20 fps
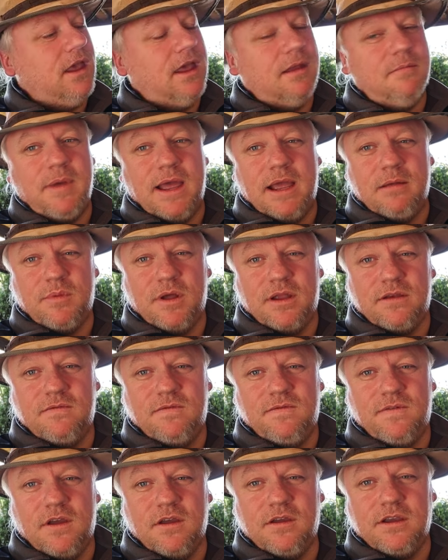and back
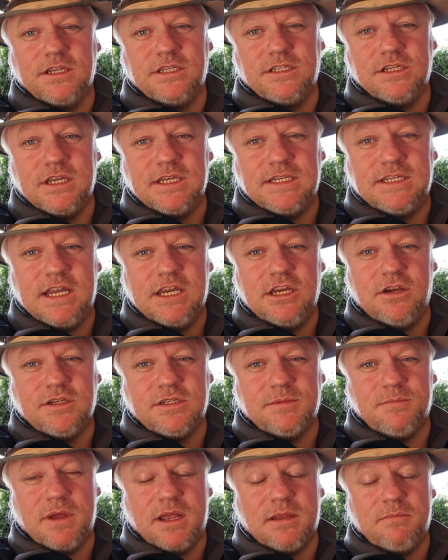button focus,
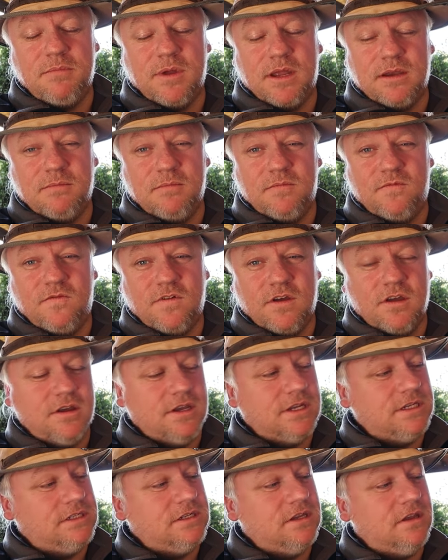continuous button
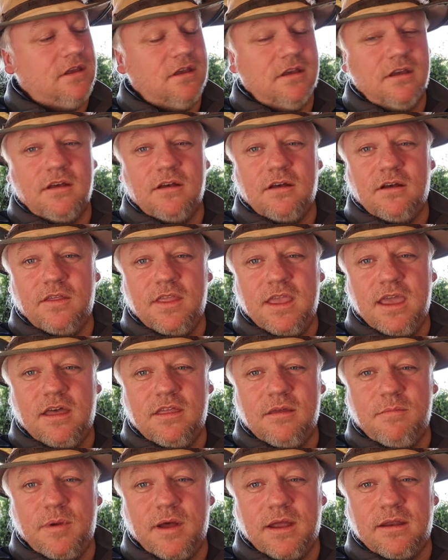focus on the
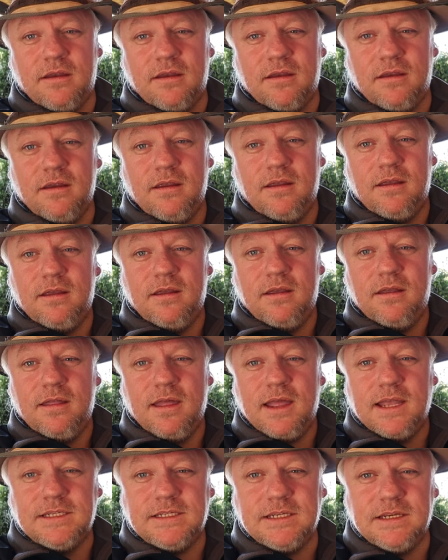other button.
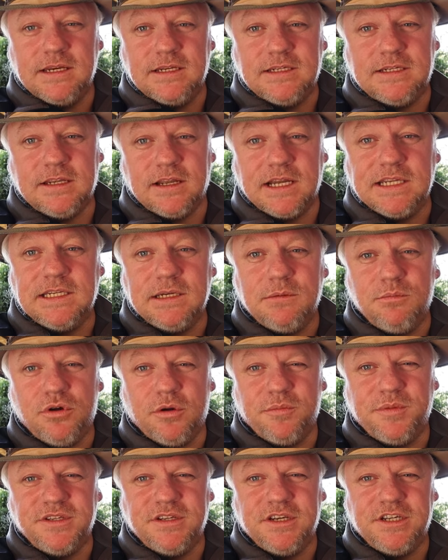That's an exciting
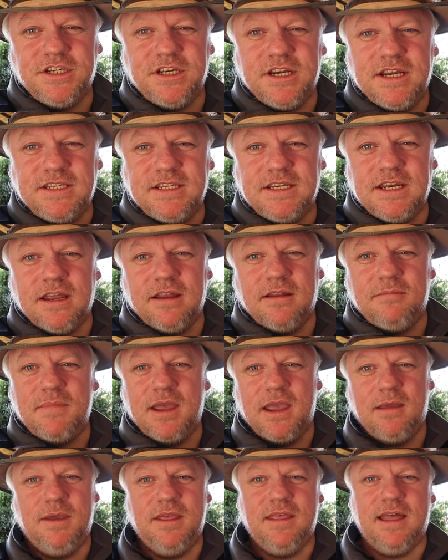proposition, isn't it?
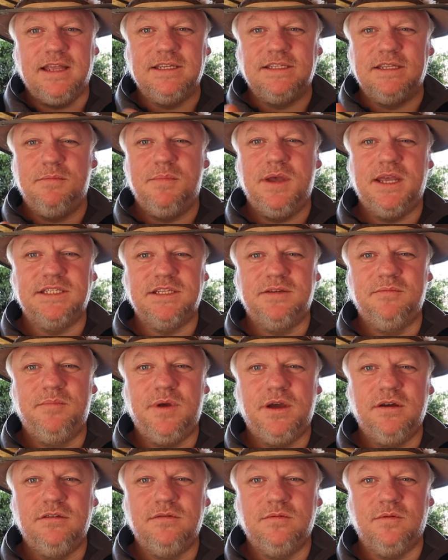Maybe that's the best of
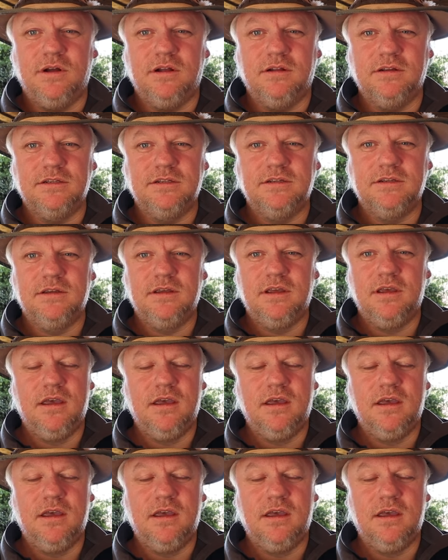both worlds.